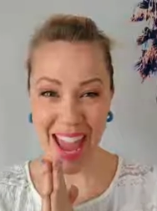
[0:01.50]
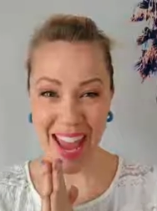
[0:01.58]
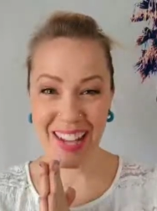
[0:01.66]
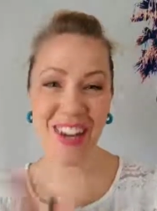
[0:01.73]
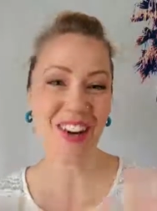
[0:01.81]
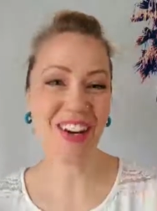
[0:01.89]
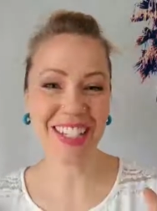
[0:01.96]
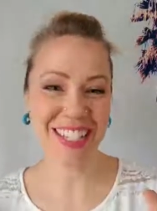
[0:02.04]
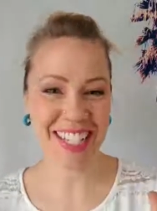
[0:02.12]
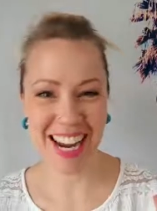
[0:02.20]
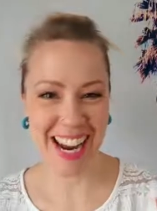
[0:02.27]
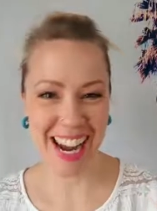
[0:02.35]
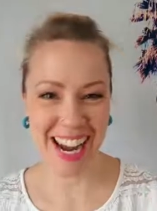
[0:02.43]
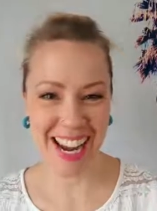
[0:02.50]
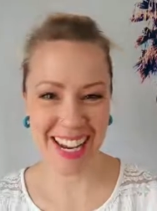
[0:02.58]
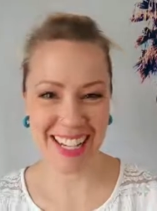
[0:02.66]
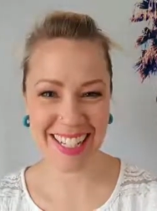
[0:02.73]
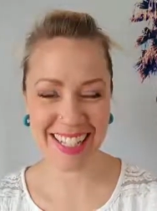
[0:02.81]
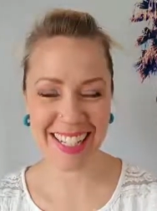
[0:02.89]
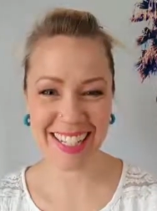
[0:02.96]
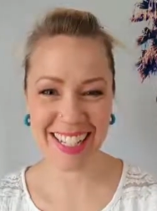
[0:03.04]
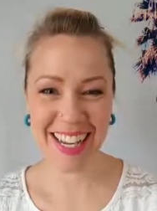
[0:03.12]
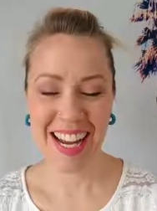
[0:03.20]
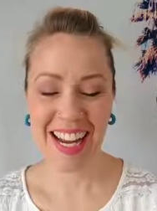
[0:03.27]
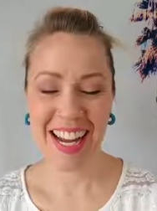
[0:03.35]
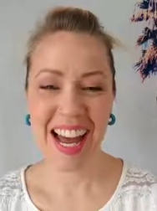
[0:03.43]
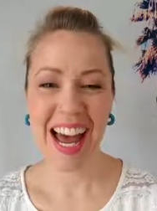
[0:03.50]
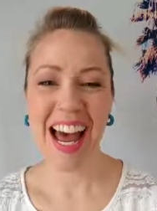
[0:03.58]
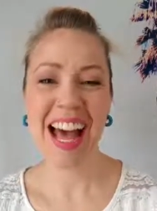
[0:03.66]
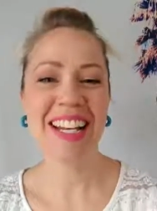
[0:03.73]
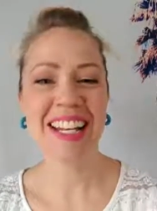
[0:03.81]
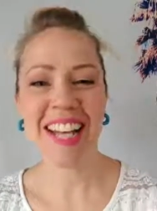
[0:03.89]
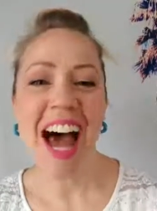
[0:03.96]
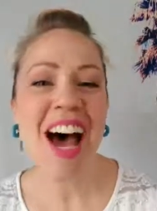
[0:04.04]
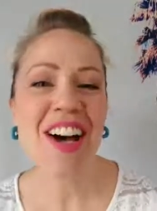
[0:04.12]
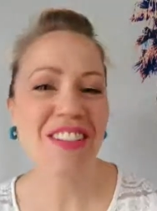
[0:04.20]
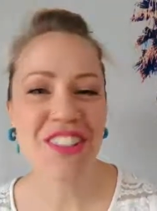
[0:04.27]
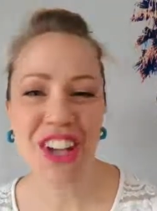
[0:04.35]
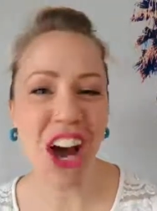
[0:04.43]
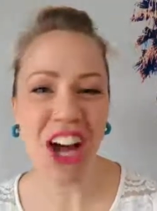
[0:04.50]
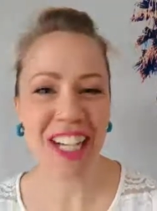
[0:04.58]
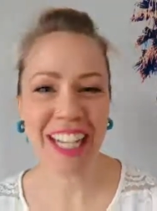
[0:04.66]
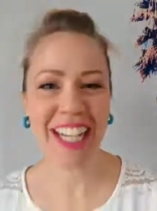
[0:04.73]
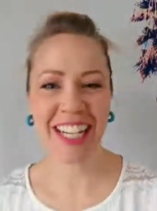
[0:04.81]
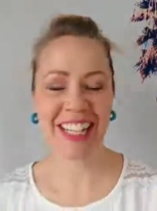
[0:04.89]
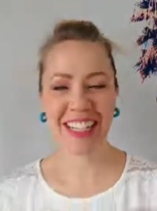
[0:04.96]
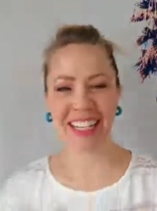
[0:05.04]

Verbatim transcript: gorgeous. Hello, darling.